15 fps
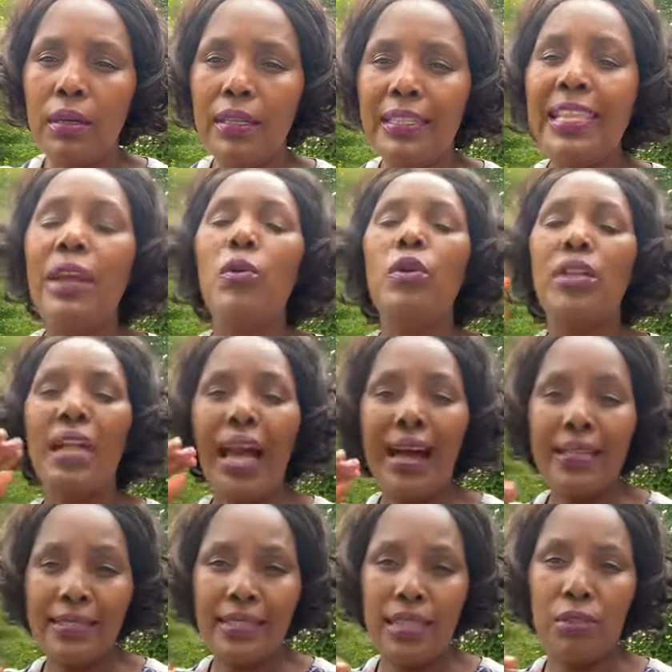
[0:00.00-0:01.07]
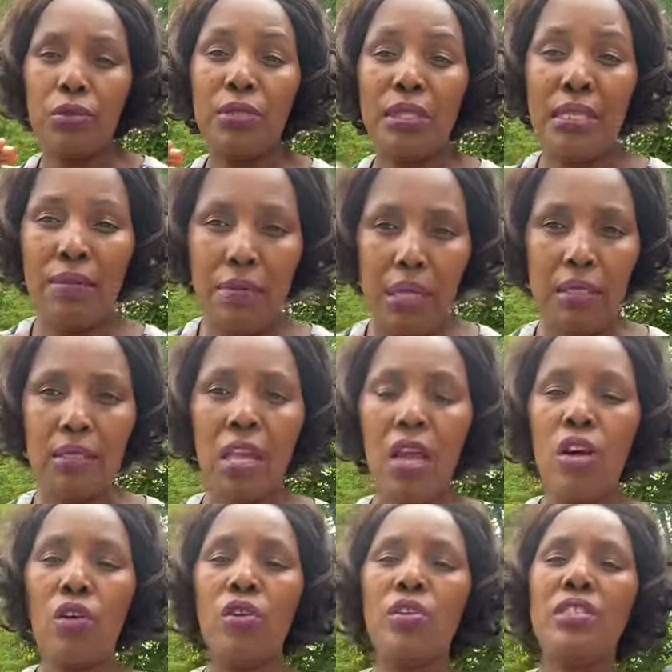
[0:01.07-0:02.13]
they will answer those emails
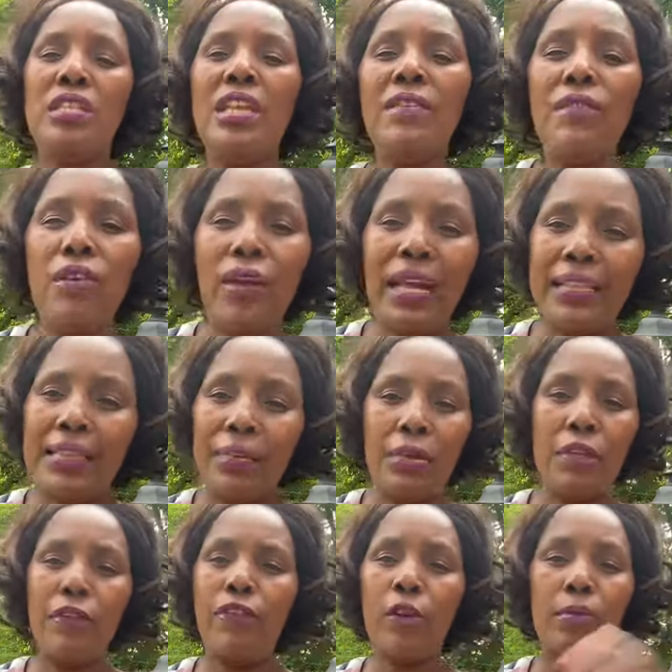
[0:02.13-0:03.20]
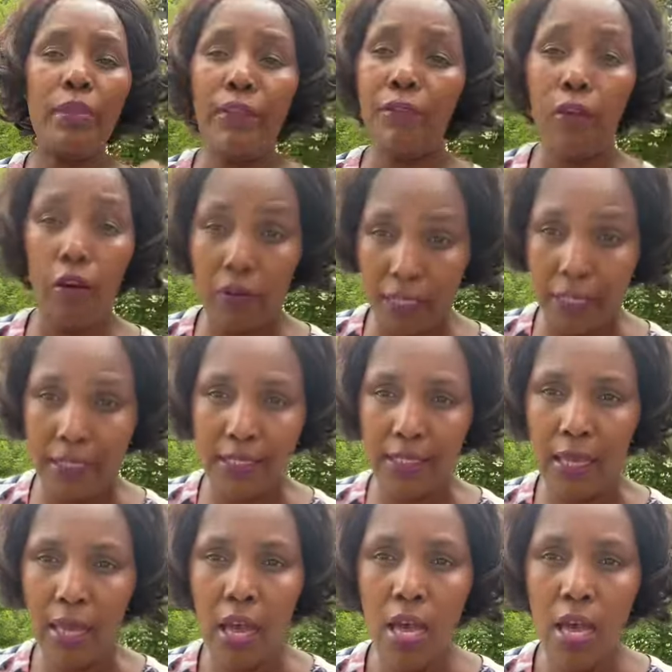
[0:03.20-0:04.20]
because if you get somebody from the forest